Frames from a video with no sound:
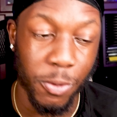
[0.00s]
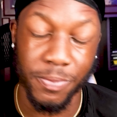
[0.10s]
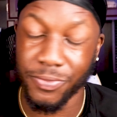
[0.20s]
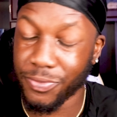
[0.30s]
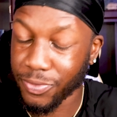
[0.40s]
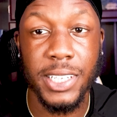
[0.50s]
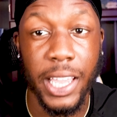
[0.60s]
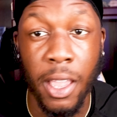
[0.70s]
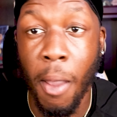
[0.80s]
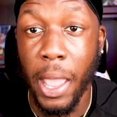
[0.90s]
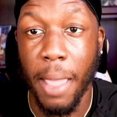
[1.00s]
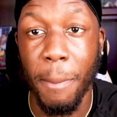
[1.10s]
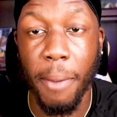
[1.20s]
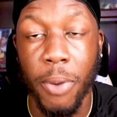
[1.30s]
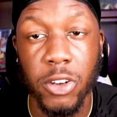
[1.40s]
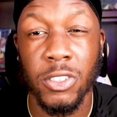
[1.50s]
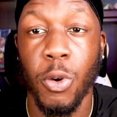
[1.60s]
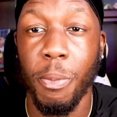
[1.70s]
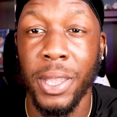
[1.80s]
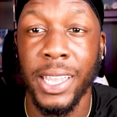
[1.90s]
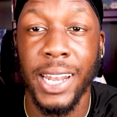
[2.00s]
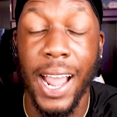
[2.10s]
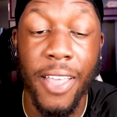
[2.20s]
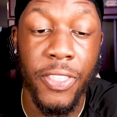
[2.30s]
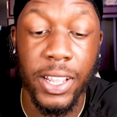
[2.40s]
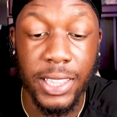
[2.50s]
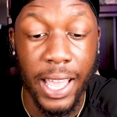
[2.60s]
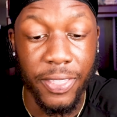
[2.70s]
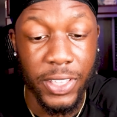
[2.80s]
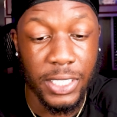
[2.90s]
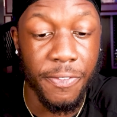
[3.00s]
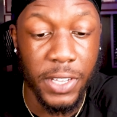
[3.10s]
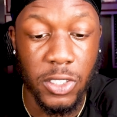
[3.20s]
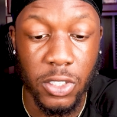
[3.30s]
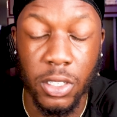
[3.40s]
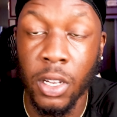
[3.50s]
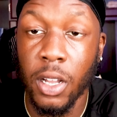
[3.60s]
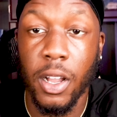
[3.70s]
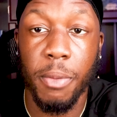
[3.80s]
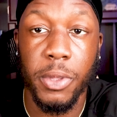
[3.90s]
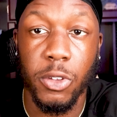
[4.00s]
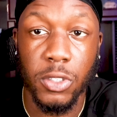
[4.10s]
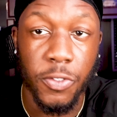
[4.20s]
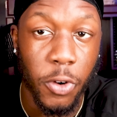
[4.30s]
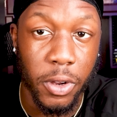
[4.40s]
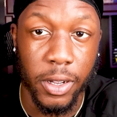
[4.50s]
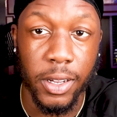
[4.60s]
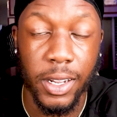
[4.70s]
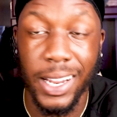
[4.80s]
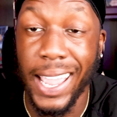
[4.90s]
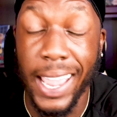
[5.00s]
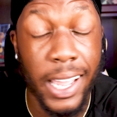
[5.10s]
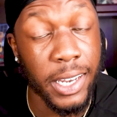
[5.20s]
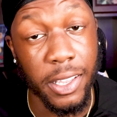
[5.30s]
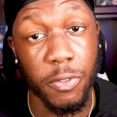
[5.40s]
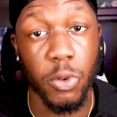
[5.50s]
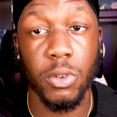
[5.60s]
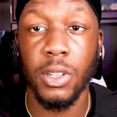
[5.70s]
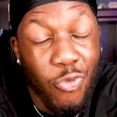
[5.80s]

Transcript: I have to say, in my personal opinion, I think that this feature could be used for good and evil.